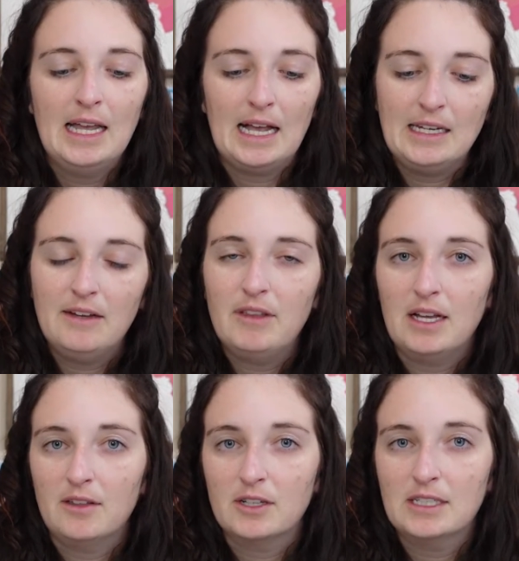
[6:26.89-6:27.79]
Any of the
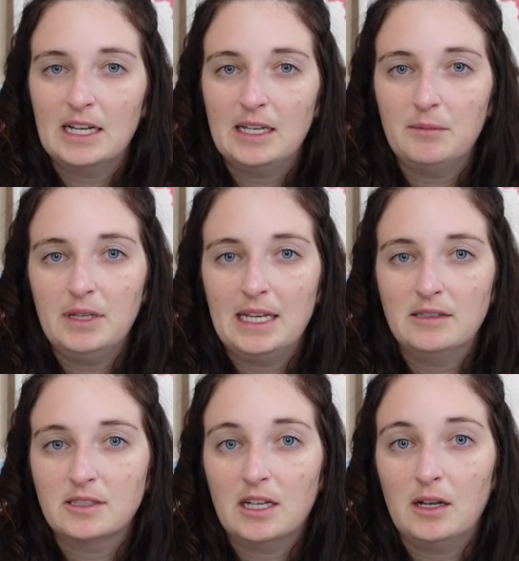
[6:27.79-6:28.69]
other dining
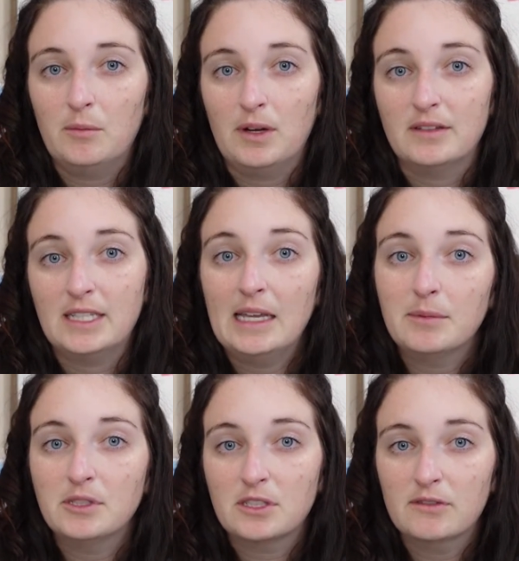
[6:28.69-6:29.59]
plans come with
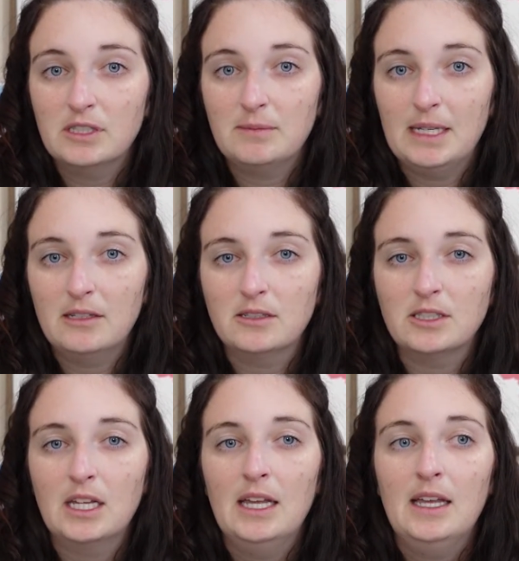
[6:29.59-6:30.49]
table service
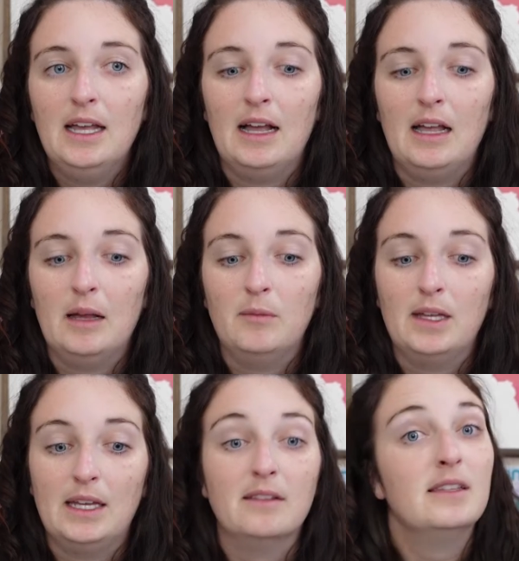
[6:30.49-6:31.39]
meals,
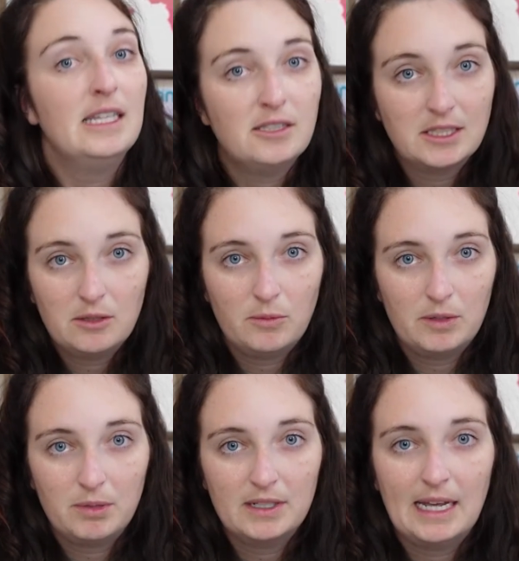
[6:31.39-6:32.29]
at least
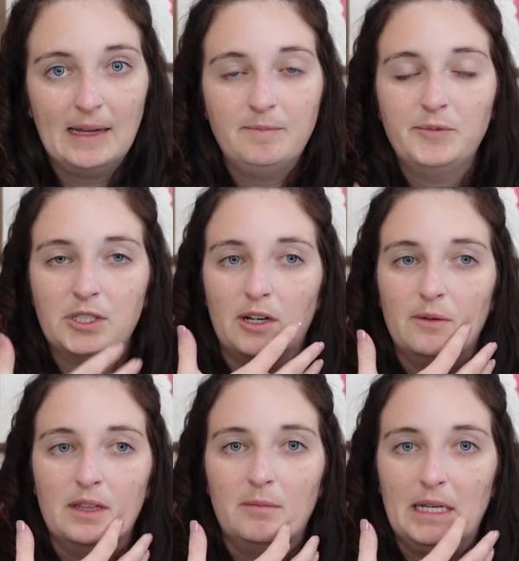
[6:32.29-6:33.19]
1 per day, starting
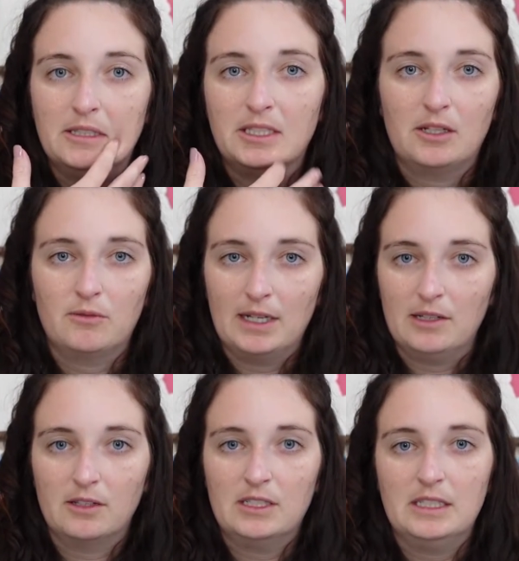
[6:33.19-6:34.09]
with the basic
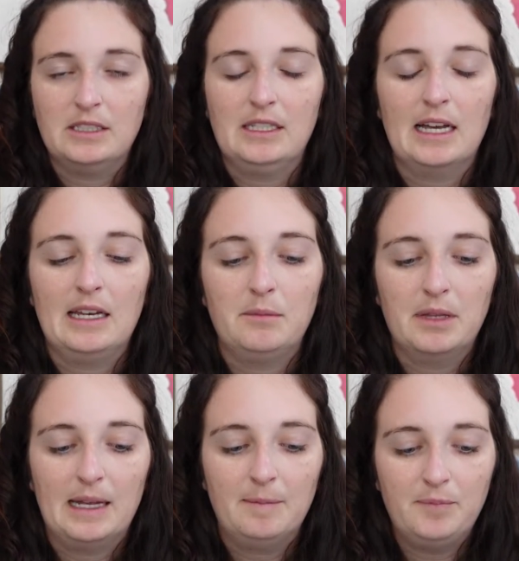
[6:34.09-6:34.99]
regular Disney dining
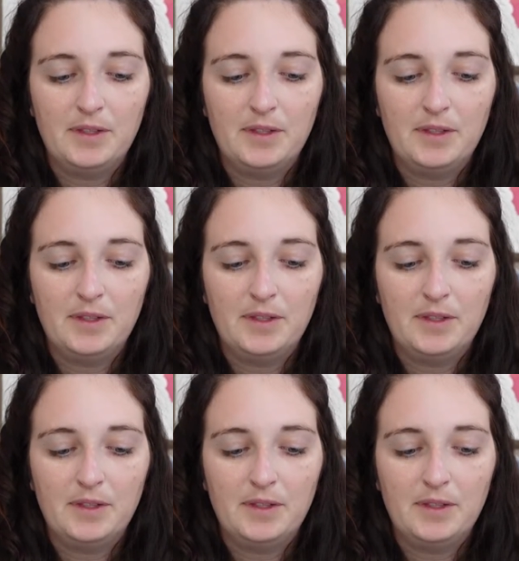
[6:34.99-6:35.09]
plan.